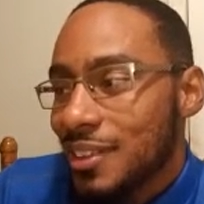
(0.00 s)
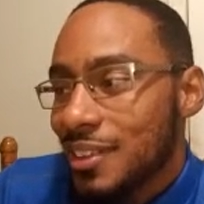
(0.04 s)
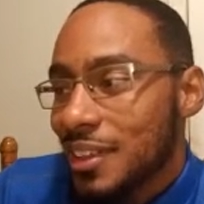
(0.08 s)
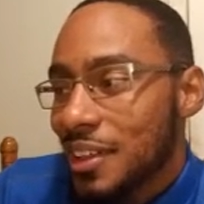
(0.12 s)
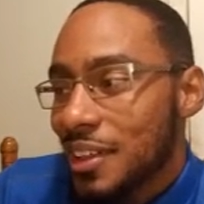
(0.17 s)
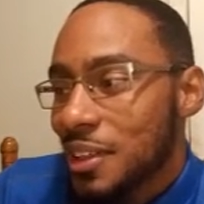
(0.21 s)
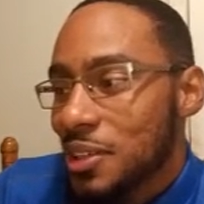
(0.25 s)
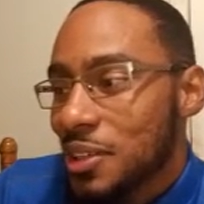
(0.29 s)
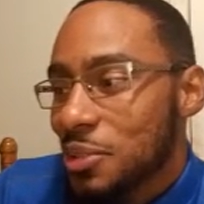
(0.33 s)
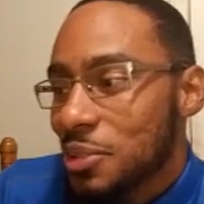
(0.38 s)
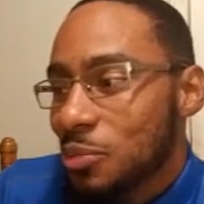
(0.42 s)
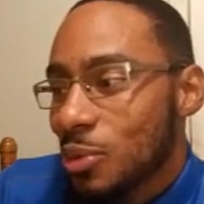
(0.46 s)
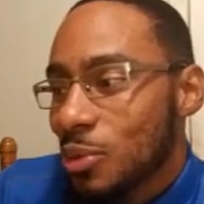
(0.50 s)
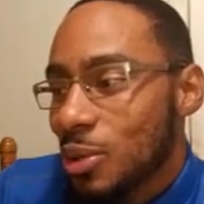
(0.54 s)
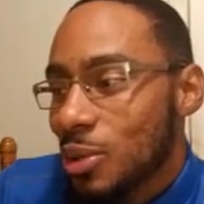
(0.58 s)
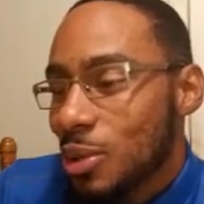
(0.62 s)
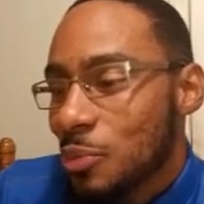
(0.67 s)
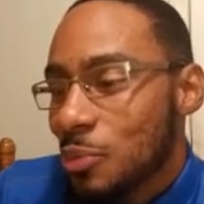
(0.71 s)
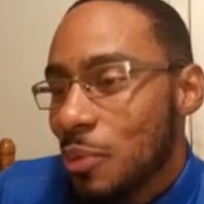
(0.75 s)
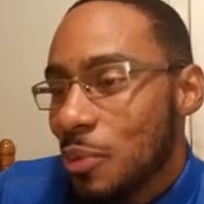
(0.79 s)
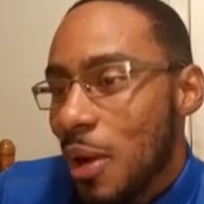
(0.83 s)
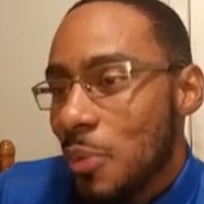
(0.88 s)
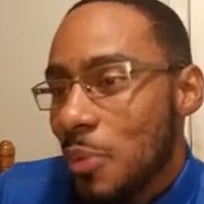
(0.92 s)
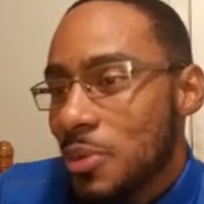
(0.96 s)
in one of her
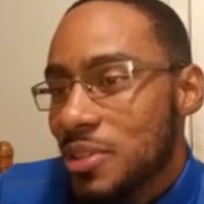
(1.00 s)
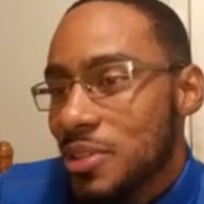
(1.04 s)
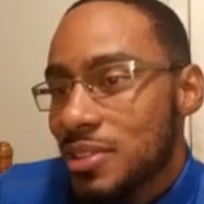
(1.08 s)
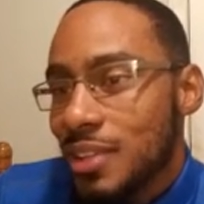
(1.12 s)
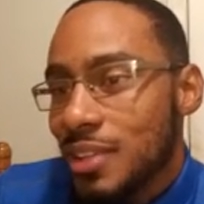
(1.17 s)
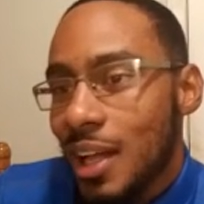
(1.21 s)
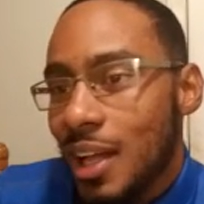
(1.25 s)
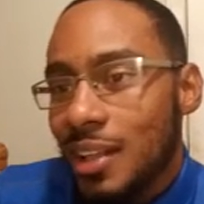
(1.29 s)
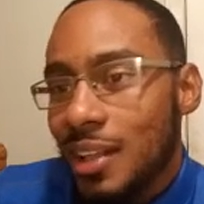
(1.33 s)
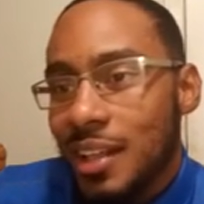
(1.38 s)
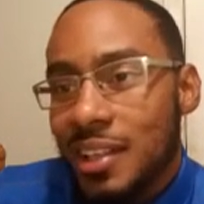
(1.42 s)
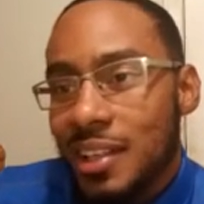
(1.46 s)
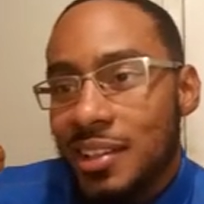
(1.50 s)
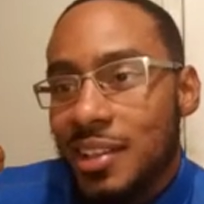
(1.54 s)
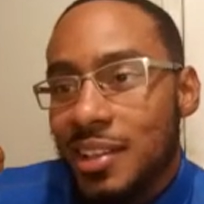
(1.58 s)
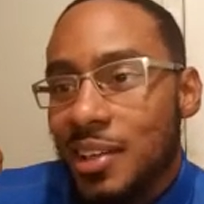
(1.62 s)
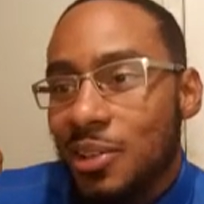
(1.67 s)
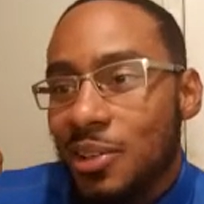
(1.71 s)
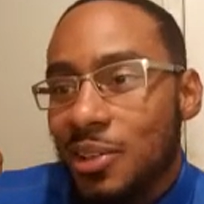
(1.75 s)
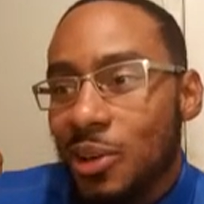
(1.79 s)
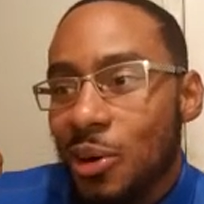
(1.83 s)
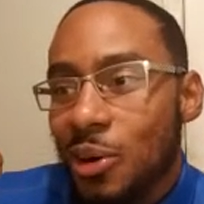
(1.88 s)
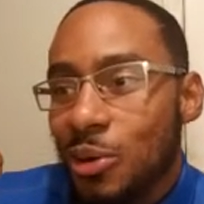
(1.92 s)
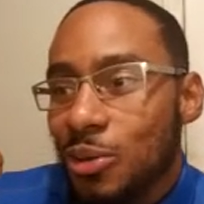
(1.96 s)
properties, and I like kicked
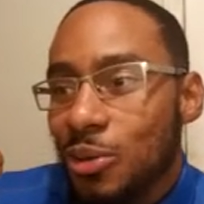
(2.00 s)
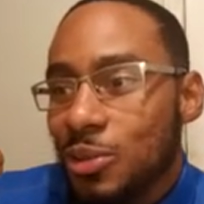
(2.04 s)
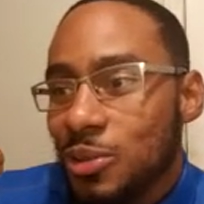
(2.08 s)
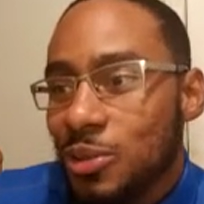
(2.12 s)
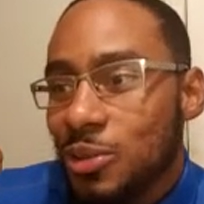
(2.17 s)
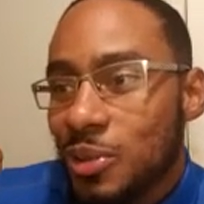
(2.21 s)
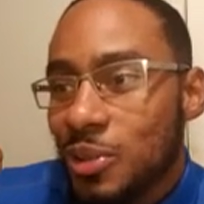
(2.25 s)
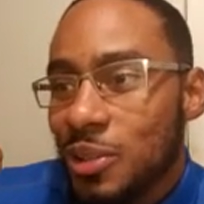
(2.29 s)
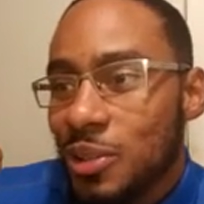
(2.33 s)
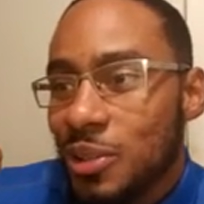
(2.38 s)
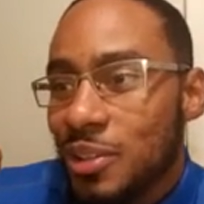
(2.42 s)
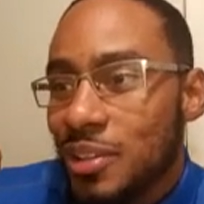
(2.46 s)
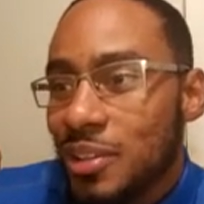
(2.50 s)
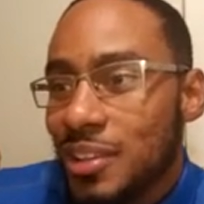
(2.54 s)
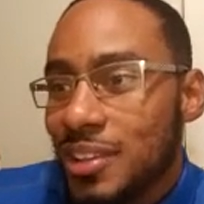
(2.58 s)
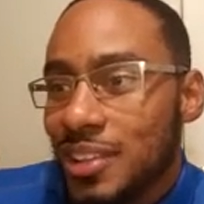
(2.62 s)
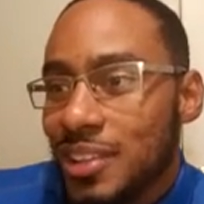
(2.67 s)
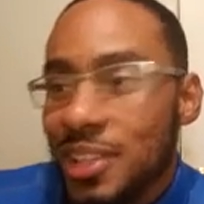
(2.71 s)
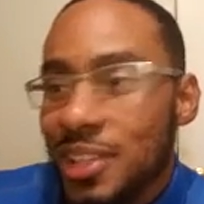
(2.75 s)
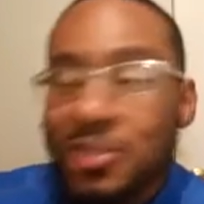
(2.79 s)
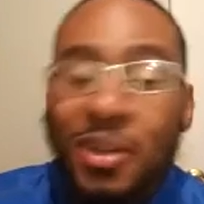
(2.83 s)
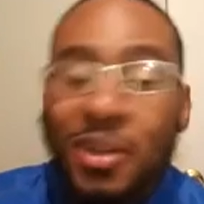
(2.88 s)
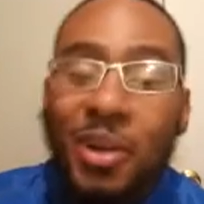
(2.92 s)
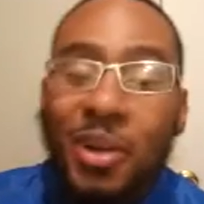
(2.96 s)
a hole in the wall because
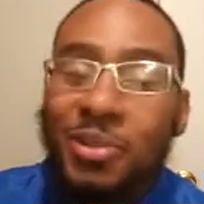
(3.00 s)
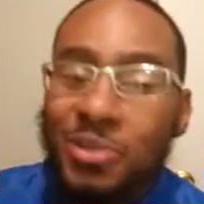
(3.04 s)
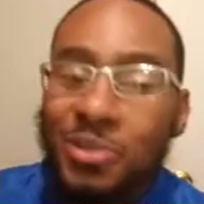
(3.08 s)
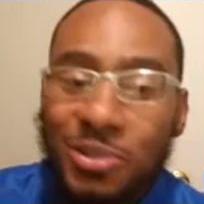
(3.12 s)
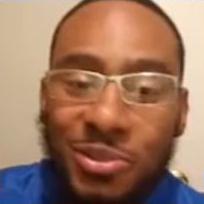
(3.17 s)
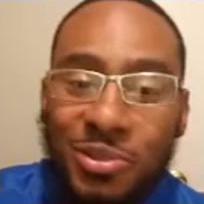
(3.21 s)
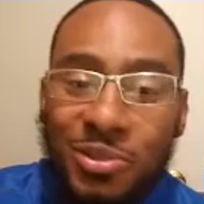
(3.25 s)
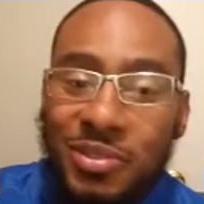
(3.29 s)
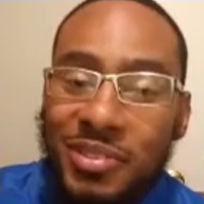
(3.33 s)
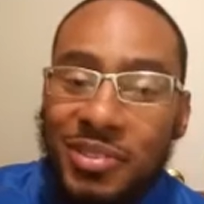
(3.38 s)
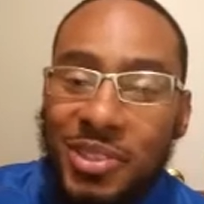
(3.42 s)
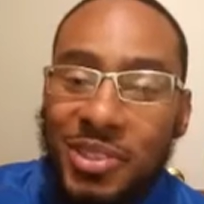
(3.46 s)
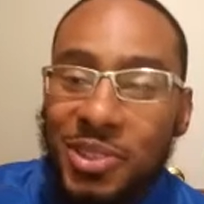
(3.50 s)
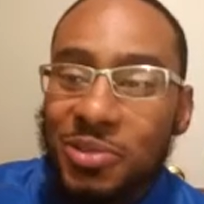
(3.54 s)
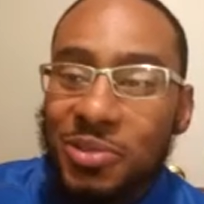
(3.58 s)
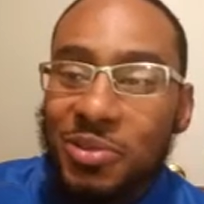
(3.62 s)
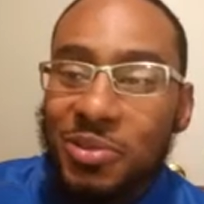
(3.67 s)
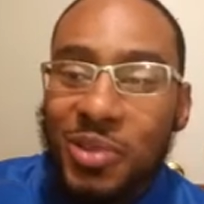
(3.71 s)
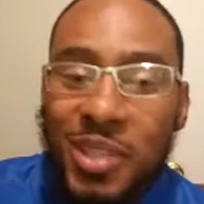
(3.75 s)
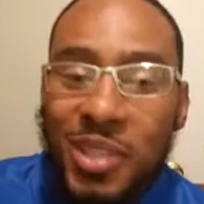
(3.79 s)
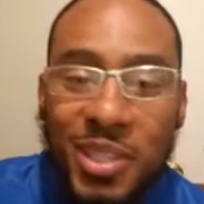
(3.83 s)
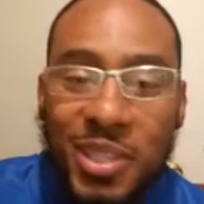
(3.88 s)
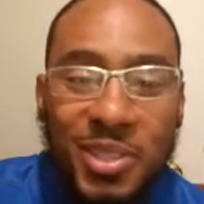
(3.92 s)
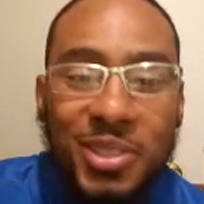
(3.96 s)
I thought I was just
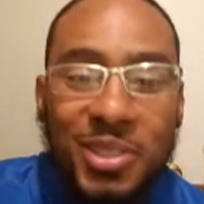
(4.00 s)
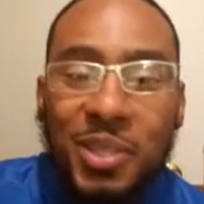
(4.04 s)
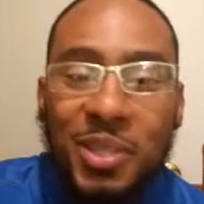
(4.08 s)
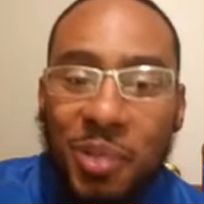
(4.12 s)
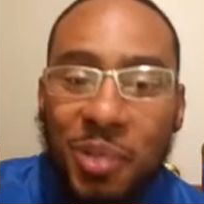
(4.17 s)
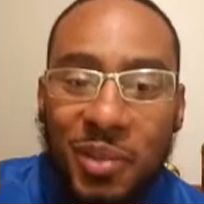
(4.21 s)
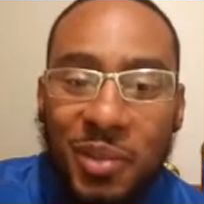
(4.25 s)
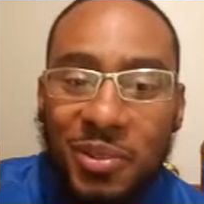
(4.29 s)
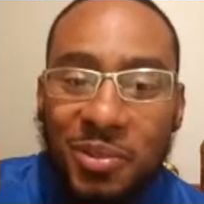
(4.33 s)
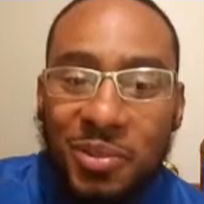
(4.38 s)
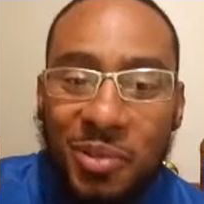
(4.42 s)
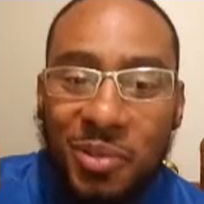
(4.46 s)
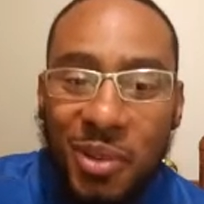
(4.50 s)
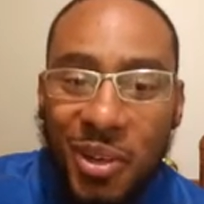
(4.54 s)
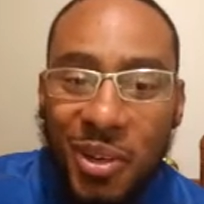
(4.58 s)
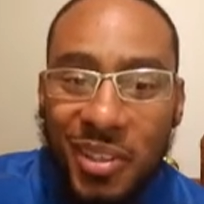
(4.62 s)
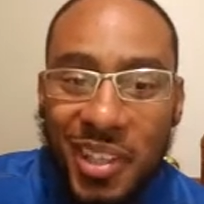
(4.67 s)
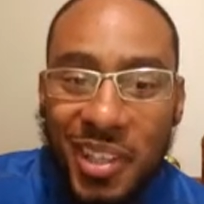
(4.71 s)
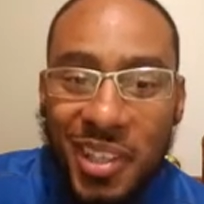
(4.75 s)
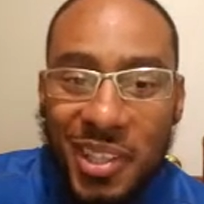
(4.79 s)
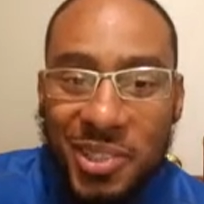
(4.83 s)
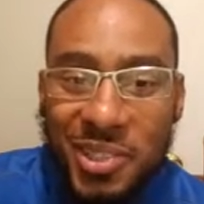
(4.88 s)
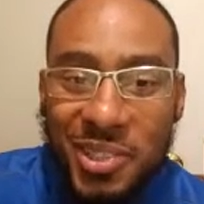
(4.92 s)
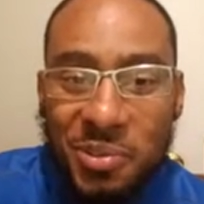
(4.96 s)
run and jump off the wall
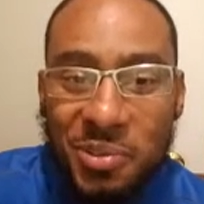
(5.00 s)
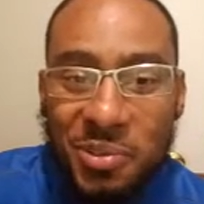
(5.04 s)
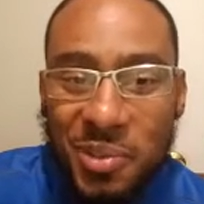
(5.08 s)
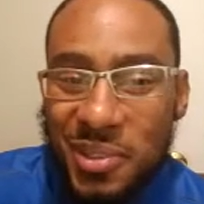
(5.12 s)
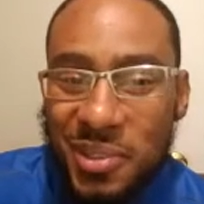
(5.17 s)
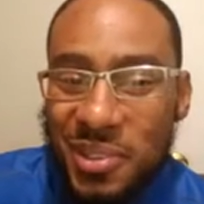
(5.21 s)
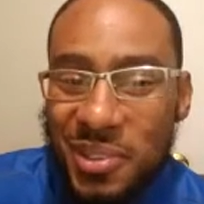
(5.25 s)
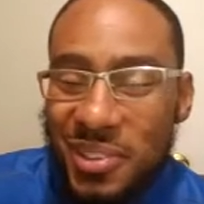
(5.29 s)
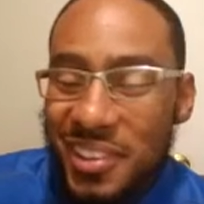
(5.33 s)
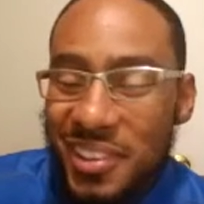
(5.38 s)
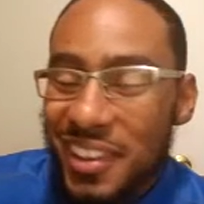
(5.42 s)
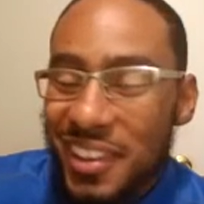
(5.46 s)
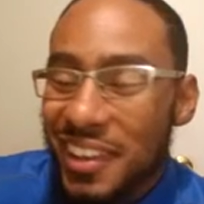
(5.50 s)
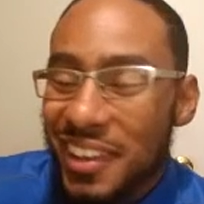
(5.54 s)
like a superhero.